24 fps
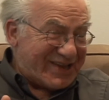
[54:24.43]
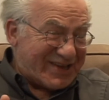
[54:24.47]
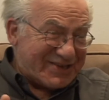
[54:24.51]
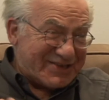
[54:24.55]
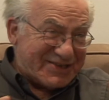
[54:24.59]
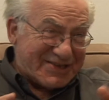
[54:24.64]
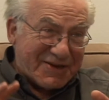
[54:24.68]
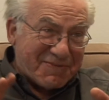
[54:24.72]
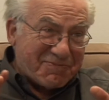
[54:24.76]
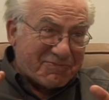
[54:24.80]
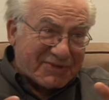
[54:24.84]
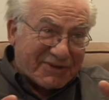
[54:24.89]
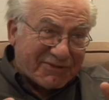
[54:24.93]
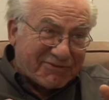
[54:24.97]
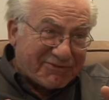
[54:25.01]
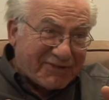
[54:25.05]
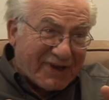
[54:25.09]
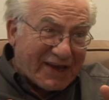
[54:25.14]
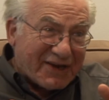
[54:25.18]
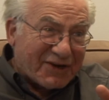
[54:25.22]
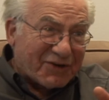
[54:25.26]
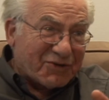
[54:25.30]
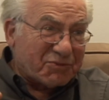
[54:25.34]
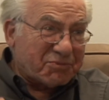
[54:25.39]
they seem to
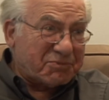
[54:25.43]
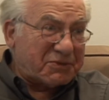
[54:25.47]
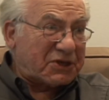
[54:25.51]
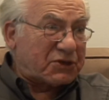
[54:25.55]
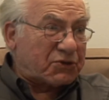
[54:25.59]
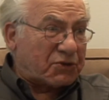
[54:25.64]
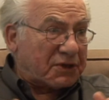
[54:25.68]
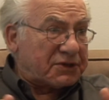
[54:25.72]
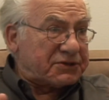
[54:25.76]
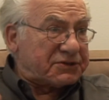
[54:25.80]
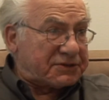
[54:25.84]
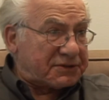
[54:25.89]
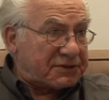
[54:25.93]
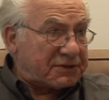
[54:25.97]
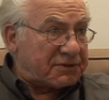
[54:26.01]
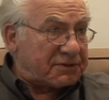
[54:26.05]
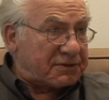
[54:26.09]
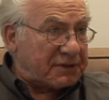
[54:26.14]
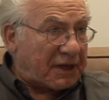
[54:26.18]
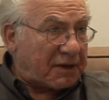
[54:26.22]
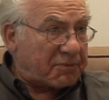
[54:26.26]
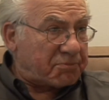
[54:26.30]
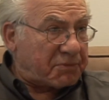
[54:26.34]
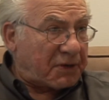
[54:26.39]
fail mm-hmm. because
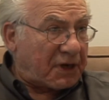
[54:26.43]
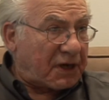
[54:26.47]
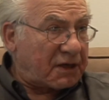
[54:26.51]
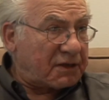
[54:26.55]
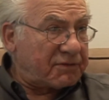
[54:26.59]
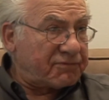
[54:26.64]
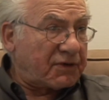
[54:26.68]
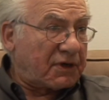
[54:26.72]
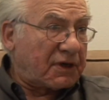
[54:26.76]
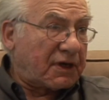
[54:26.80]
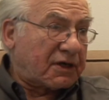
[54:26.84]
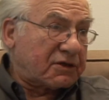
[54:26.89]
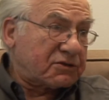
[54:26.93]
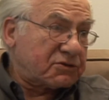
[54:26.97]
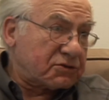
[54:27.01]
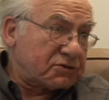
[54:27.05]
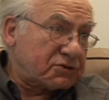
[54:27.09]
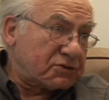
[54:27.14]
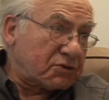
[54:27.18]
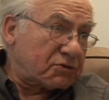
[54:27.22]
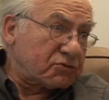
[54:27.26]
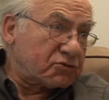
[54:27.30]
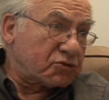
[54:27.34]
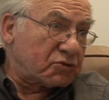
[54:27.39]
they're not part of a larger
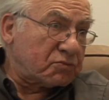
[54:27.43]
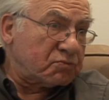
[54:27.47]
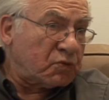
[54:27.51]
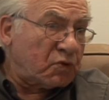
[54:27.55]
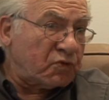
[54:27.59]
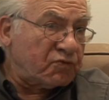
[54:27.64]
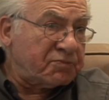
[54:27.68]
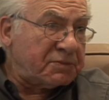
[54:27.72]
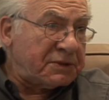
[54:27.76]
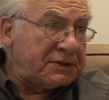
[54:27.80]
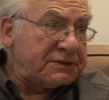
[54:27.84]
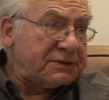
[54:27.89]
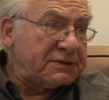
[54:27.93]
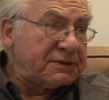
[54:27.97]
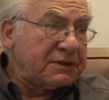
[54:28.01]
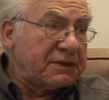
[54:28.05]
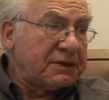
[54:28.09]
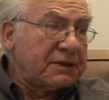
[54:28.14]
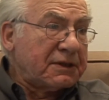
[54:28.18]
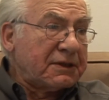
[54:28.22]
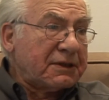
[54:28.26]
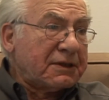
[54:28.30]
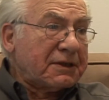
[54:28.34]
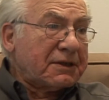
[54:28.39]
social movement
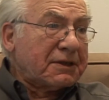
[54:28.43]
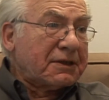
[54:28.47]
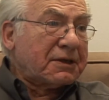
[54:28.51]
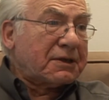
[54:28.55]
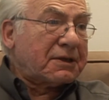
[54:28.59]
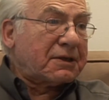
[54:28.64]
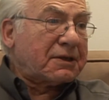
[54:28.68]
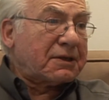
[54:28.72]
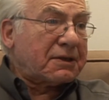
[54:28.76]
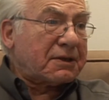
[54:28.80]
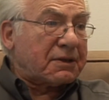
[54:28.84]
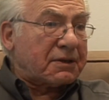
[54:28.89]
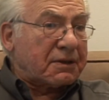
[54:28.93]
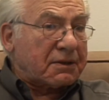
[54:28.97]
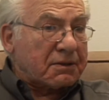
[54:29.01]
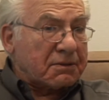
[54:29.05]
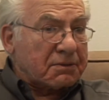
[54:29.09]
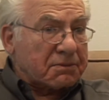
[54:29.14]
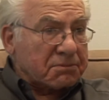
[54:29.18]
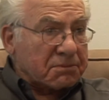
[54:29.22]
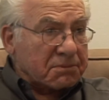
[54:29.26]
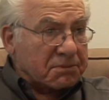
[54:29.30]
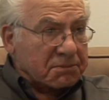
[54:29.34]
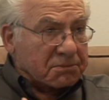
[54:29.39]

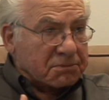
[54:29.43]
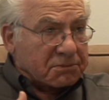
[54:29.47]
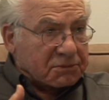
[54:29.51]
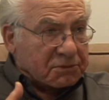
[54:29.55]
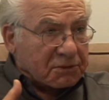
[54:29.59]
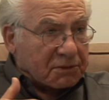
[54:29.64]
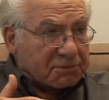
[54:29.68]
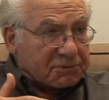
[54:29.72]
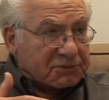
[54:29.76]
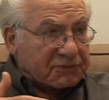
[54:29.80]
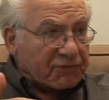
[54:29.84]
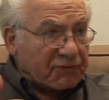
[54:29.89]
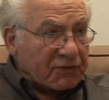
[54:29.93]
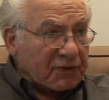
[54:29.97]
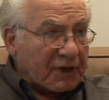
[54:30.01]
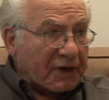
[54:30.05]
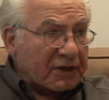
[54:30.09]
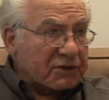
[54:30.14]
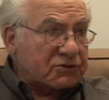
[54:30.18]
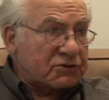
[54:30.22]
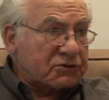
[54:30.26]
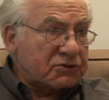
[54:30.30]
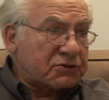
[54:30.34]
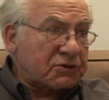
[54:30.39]
uh, in terms of
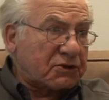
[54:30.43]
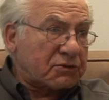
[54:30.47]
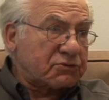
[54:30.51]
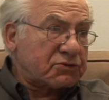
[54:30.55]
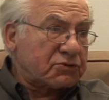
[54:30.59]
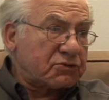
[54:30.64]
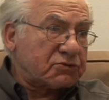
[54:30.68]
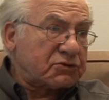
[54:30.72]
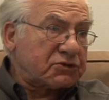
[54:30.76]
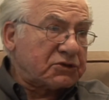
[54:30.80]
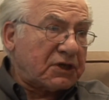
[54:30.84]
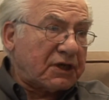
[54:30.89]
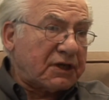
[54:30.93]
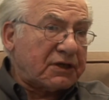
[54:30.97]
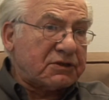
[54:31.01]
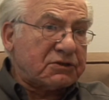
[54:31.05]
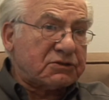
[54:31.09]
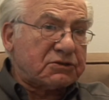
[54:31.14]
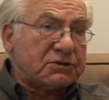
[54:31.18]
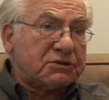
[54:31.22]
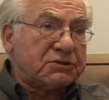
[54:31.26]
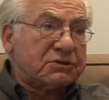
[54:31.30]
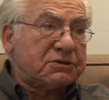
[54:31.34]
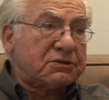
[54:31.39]
larger social
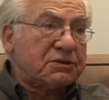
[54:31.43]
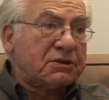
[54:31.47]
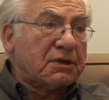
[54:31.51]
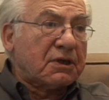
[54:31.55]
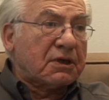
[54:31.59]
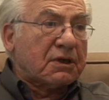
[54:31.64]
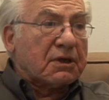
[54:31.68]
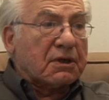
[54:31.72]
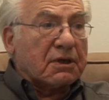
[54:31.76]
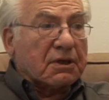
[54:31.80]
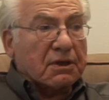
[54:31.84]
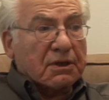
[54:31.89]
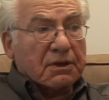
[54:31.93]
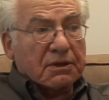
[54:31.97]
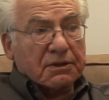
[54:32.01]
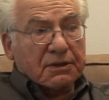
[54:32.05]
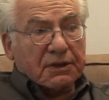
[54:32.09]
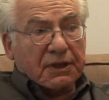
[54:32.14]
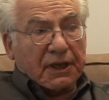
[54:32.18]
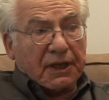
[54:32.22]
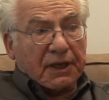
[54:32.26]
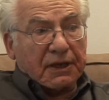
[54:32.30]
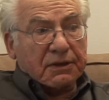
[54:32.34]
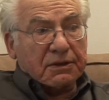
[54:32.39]
changes mm-hmm. uh,
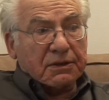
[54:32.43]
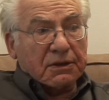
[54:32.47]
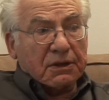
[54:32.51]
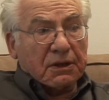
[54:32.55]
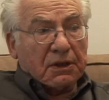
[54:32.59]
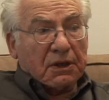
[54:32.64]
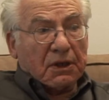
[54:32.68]
that